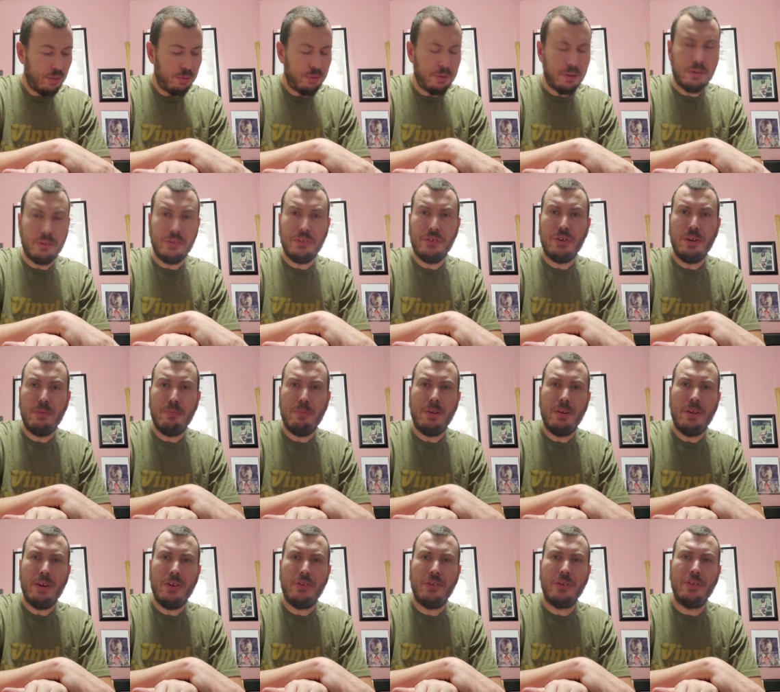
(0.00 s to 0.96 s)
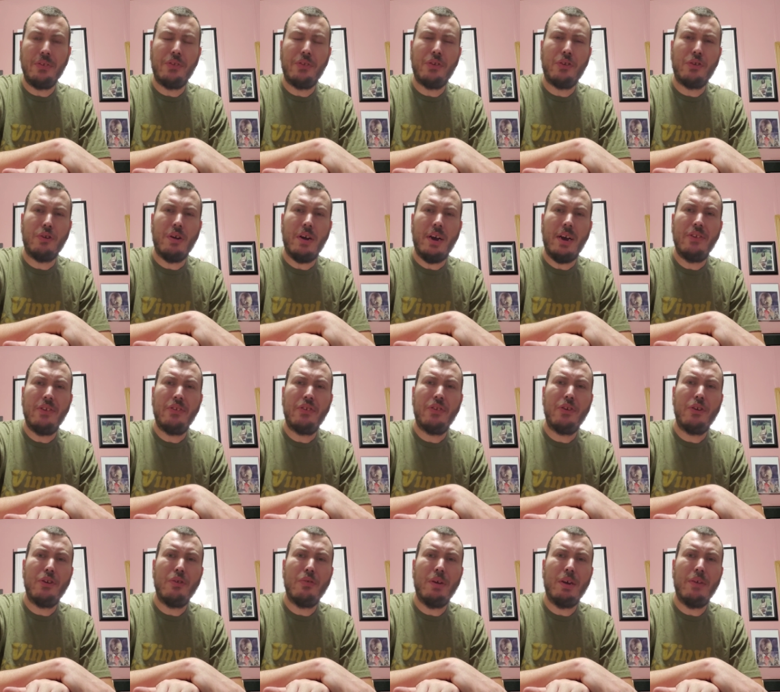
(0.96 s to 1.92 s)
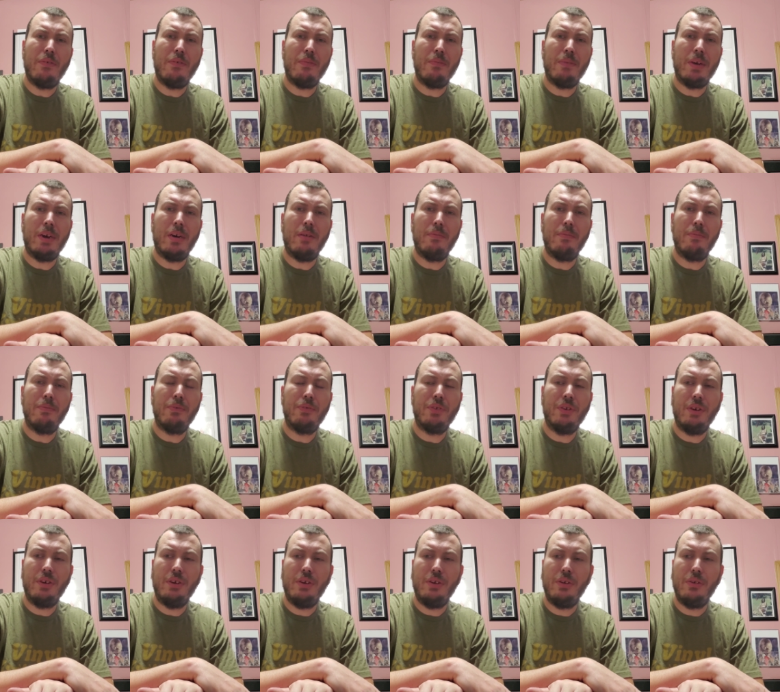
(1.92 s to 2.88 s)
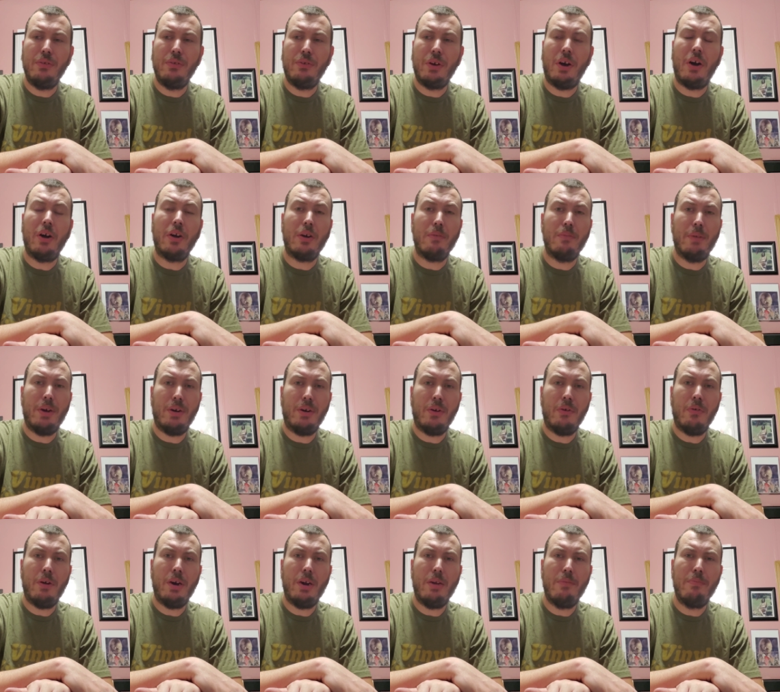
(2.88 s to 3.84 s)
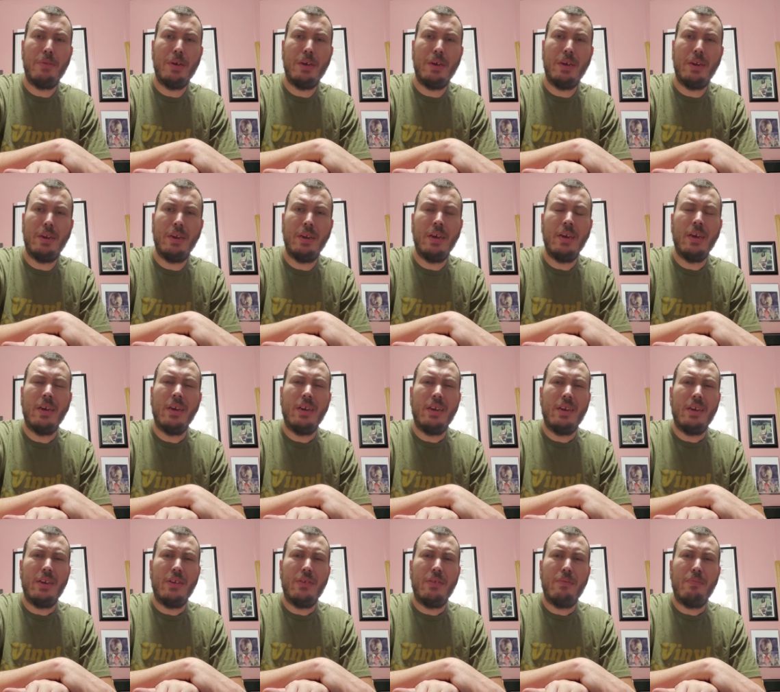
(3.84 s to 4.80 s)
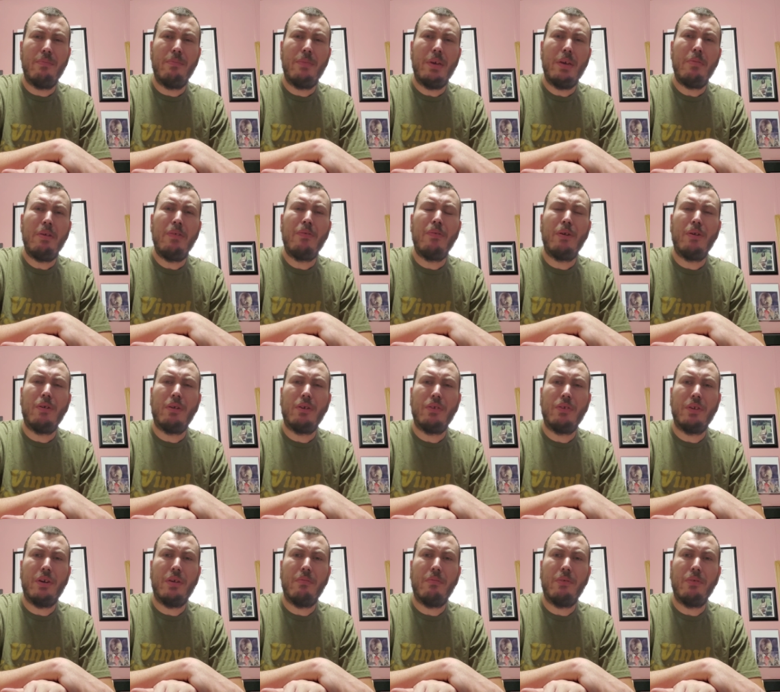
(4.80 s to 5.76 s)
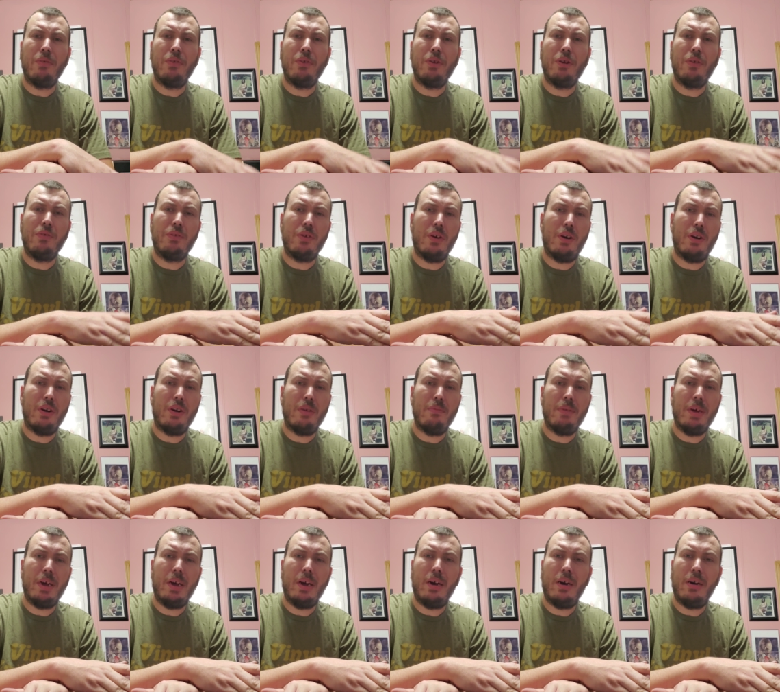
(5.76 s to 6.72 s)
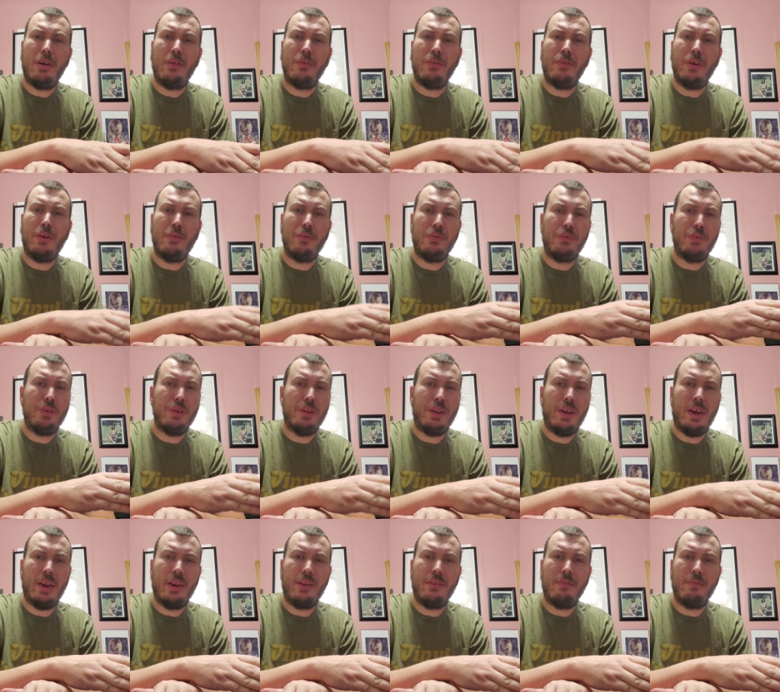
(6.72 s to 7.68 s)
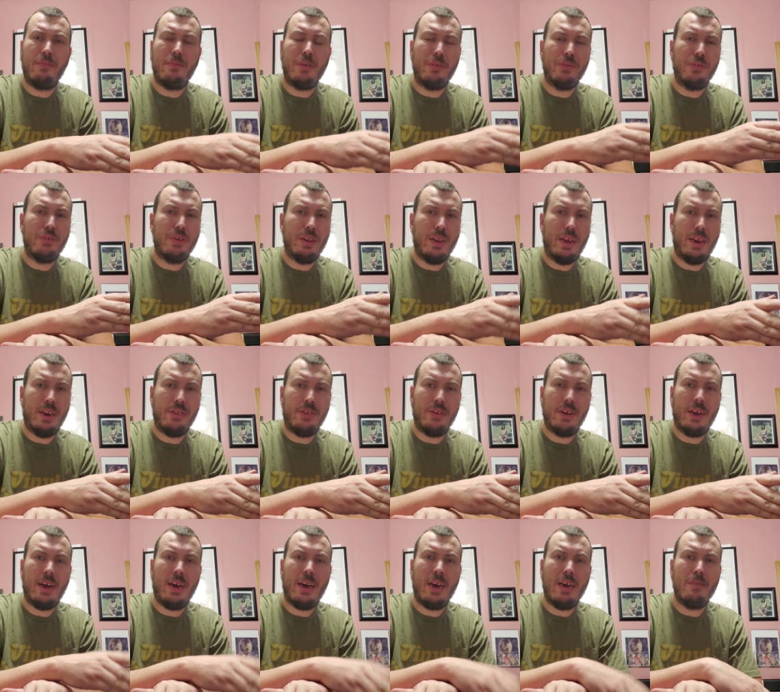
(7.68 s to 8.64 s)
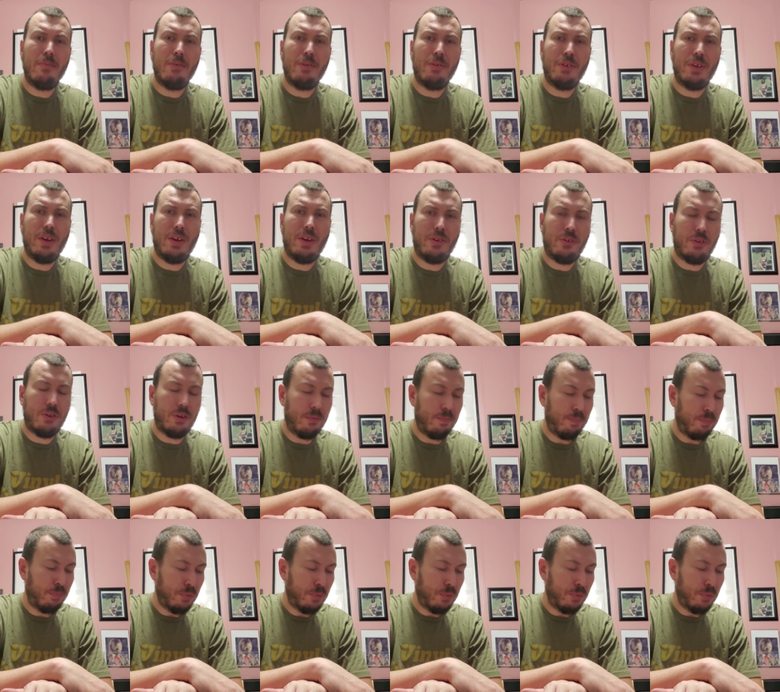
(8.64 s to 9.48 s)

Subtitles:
The only stipulation is try to steer away from albums that you talk about quite a bit. Maybe focus on ones you don't talk about, don't see a lot of time, etc.